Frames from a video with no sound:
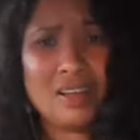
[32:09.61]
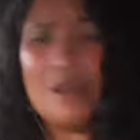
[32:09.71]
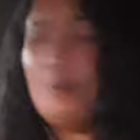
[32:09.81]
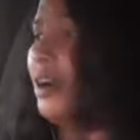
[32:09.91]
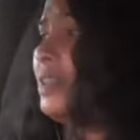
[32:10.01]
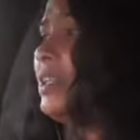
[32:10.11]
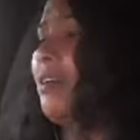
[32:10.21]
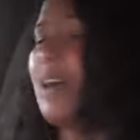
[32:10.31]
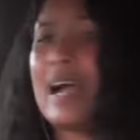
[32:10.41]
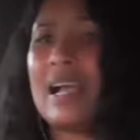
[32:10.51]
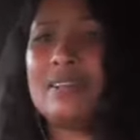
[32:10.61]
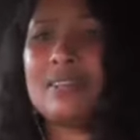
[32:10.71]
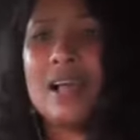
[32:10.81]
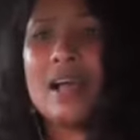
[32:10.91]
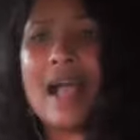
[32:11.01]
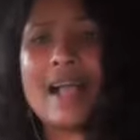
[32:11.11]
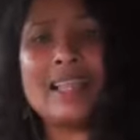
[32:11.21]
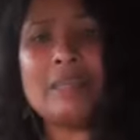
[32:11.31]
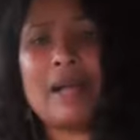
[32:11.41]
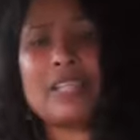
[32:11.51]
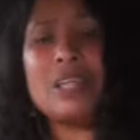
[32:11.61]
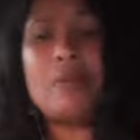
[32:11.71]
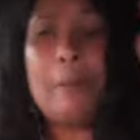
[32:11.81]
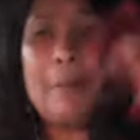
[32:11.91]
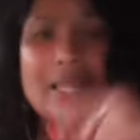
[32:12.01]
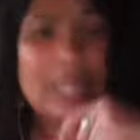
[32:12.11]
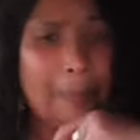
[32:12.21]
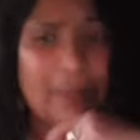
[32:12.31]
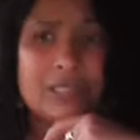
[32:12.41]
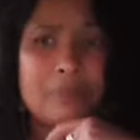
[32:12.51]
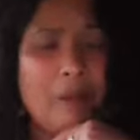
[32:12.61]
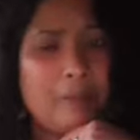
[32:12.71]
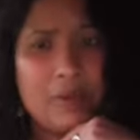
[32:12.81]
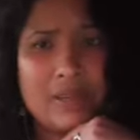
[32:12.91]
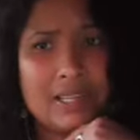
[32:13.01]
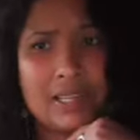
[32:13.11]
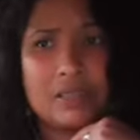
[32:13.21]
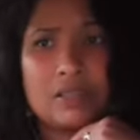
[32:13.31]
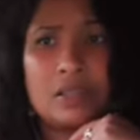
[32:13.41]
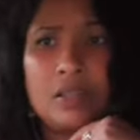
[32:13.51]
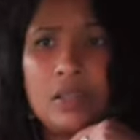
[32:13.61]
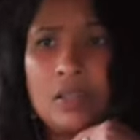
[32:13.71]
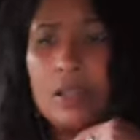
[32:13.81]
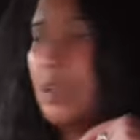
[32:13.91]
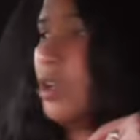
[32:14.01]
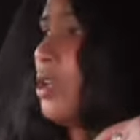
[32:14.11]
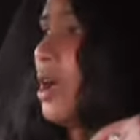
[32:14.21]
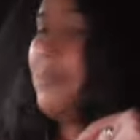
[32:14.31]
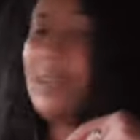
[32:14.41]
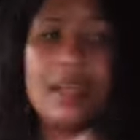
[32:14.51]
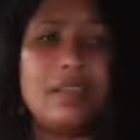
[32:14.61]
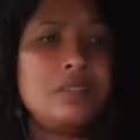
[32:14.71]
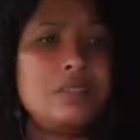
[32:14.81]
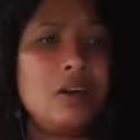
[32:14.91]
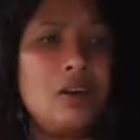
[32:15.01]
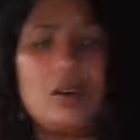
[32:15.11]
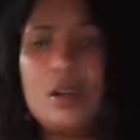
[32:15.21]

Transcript: Come on now, guys. I can't imagine how much pain that person probably was in. You know what I'm saying? So